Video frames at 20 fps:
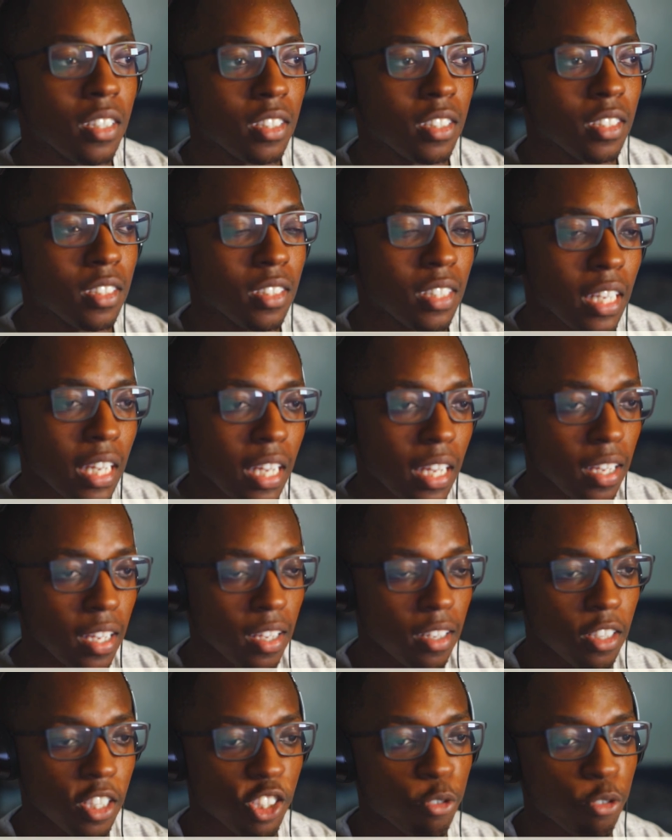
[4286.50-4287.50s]
really
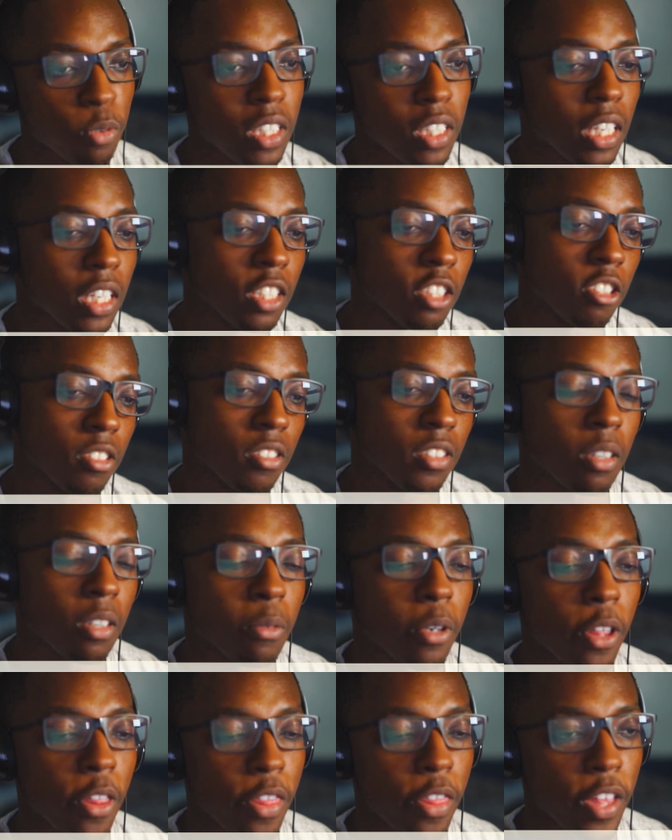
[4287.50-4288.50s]
interesting when you think about it
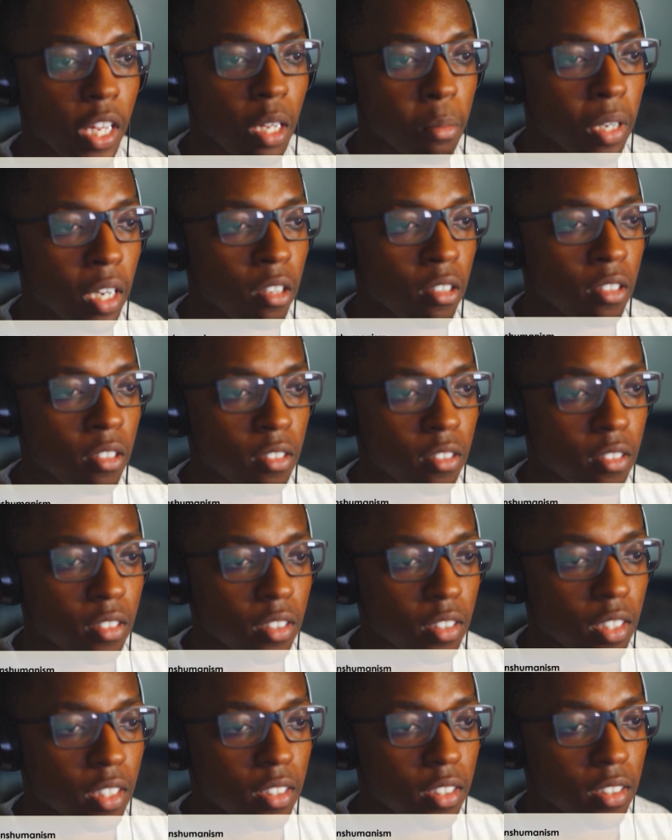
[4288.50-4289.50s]
because
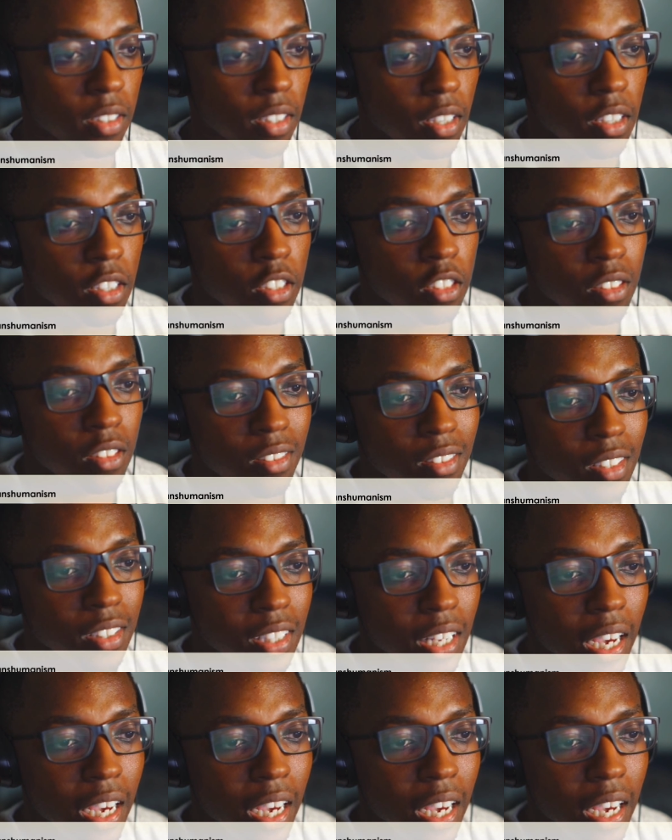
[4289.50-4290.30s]
it's kind of true.